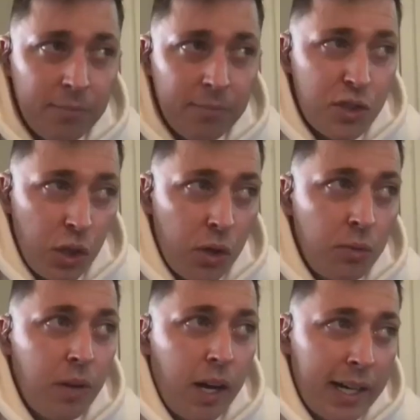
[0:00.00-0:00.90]
So
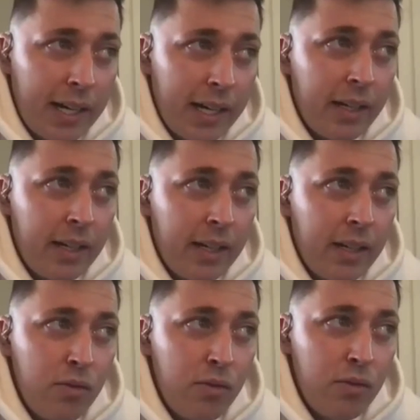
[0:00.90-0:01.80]
I
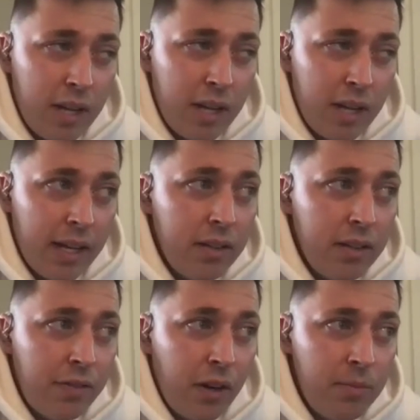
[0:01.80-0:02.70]
resigned
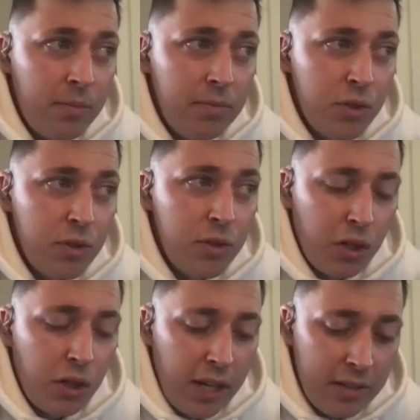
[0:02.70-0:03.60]
from Shull
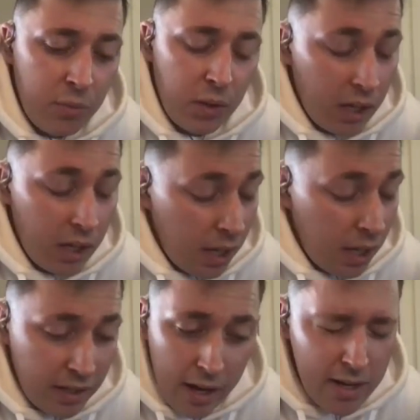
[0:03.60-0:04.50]
Lane with a lot of
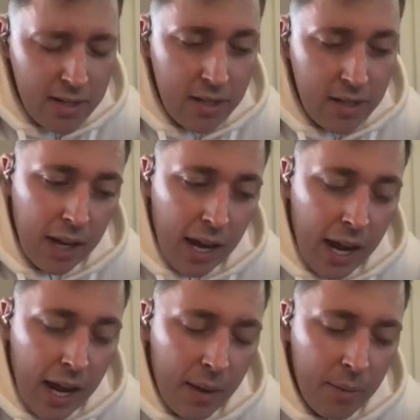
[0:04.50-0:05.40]
tears
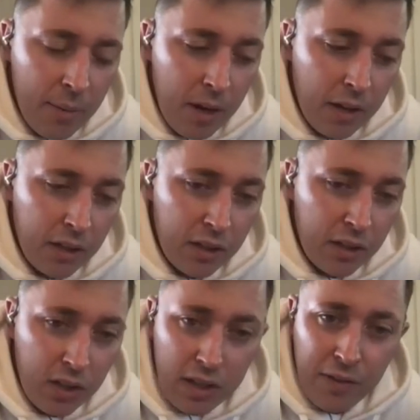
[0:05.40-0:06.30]
on the
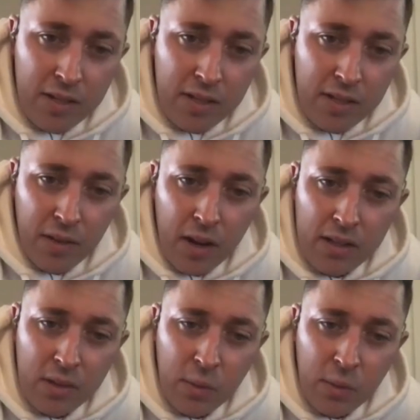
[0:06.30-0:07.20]
31st of
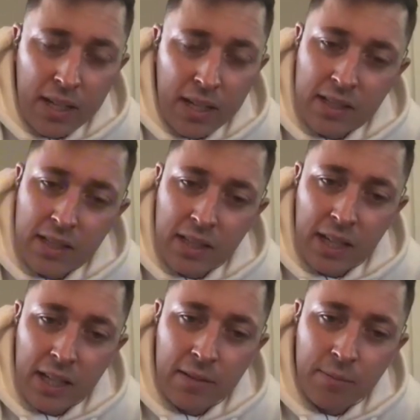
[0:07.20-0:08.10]
August,
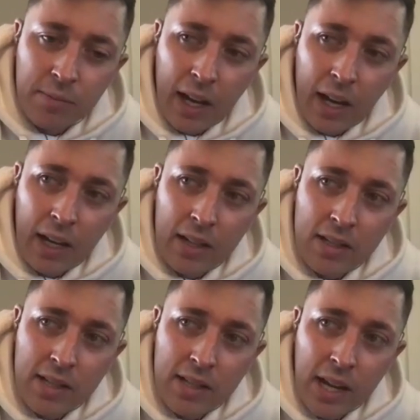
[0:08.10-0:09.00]
2016. And
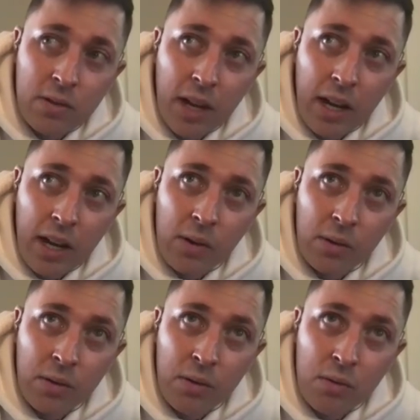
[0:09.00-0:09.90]
Sound Out
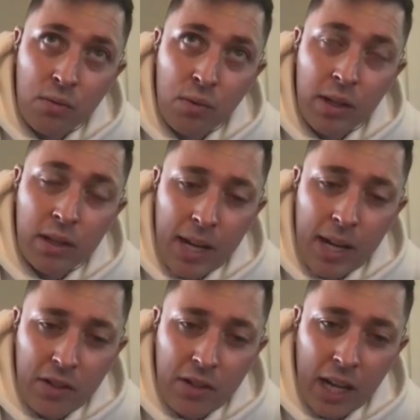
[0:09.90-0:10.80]
Rhythm
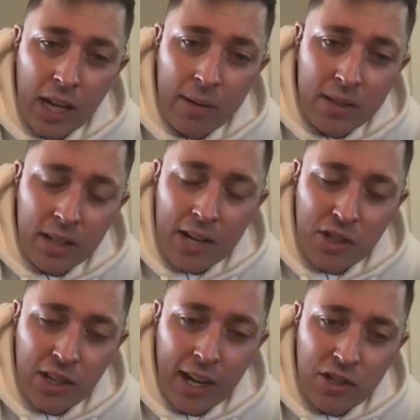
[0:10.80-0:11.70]
Entertainment and
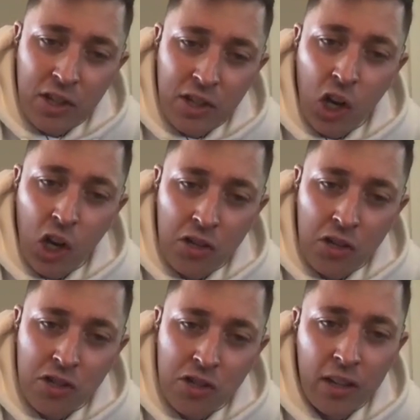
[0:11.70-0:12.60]
Education
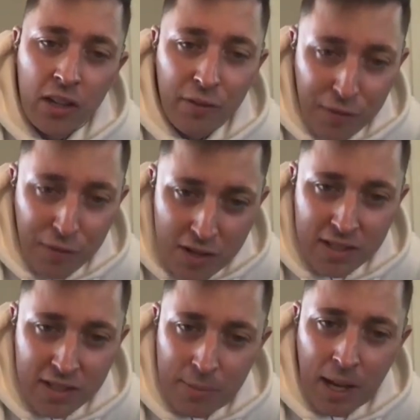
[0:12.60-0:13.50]
launched on the 1st of
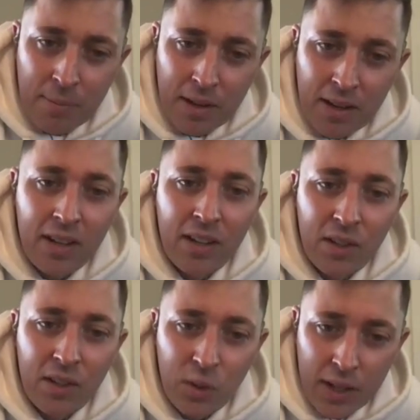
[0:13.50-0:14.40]
September,
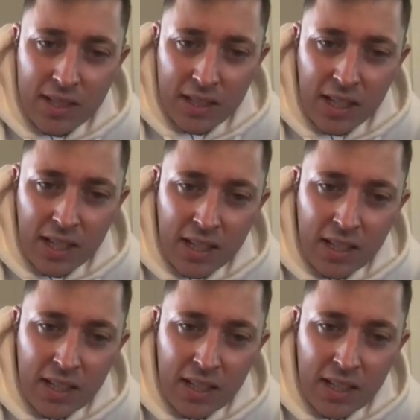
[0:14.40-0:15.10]
2016.